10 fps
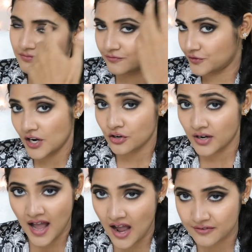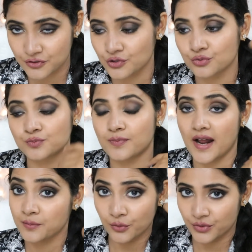we are going to have to use
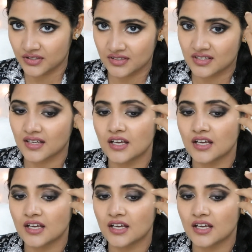primer with it.